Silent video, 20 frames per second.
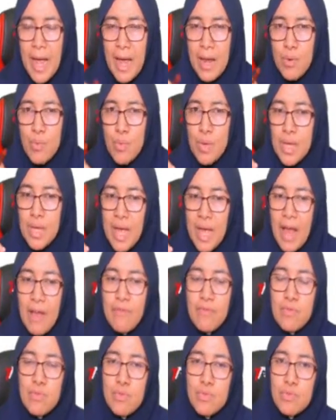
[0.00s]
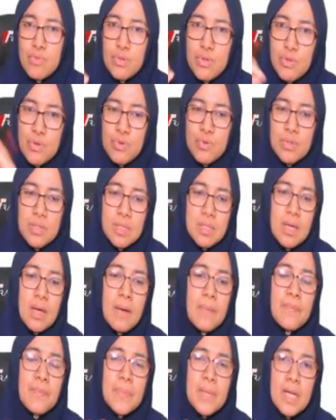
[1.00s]
and we have to use
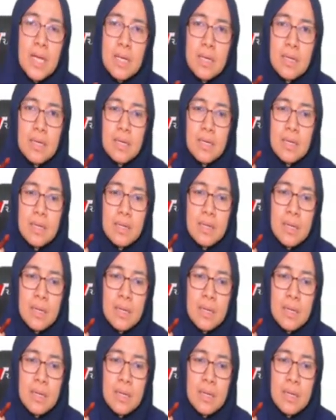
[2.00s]
the